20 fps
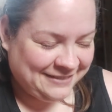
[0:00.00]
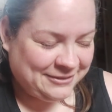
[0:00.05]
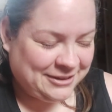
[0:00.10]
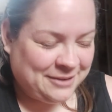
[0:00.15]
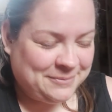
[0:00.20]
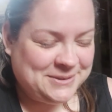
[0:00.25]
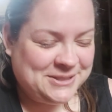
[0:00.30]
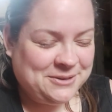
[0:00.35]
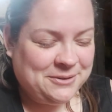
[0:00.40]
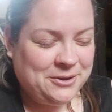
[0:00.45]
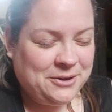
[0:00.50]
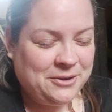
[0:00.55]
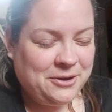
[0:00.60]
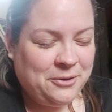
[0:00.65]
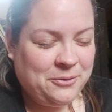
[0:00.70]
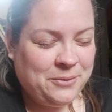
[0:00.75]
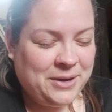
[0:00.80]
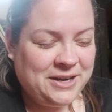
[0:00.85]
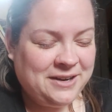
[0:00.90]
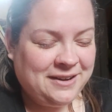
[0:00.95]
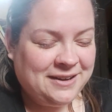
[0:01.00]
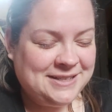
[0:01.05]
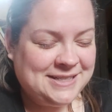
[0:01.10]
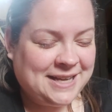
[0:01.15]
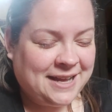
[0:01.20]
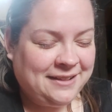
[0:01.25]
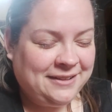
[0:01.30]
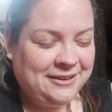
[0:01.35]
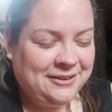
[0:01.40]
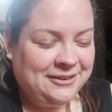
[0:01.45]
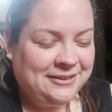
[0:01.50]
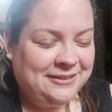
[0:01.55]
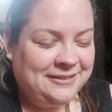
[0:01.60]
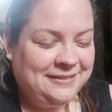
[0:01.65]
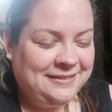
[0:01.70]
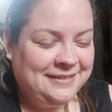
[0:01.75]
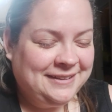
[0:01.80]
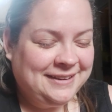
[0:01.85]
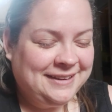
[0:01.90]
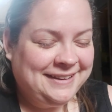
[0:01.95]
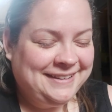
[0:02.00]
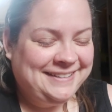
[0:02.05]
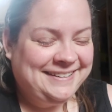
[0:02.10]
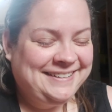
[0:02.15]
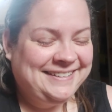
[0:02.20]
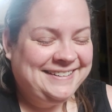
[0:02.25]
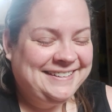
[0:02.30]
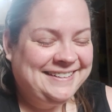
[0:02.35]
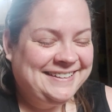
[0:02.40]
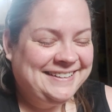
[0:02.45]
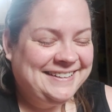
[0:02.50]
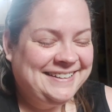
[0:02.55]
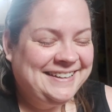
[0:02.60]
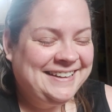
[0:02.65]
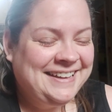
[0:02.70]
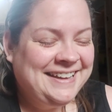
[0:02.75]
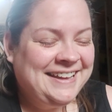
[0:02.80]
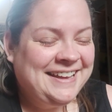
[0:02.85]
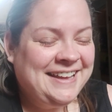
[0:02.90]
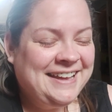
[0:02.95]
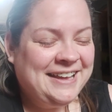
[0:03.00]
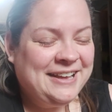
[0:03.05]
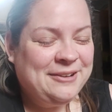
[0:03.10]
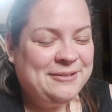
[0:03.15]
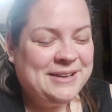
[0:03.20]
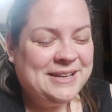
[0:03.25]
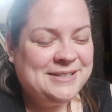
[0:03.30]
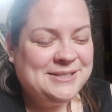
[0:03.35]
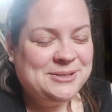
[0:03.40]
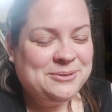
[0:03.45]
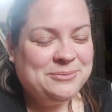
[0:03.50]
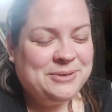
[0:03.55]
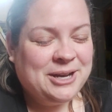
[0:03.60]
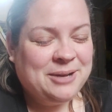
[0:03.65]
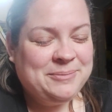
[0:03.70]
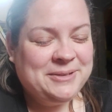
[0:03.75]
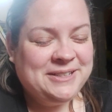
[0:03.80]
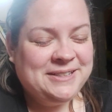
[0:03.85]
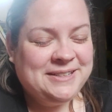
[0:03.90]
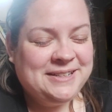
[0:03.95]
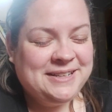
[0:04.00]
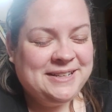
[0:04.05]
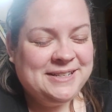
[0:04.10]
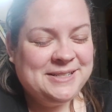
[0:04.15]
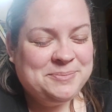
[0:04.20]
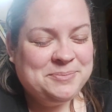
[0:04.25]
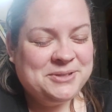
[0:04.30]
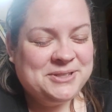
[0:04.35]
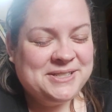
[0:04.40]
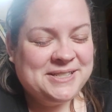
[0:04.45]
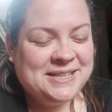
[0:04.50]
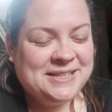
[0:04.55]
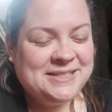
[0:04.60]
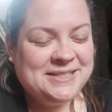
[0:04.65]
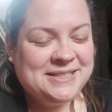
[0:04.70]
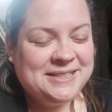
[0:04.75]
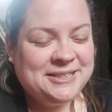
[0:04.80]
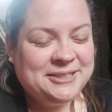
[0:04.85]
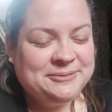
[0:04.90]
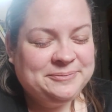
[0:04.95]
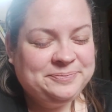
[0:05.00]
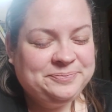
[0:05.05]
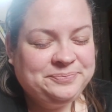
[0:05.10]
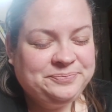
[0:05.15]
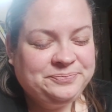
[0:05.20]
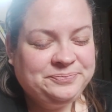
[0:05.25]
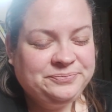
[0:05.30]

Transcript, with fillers: Robin's going, oh, why not, Tally girl? Okay, so Robin is presenting,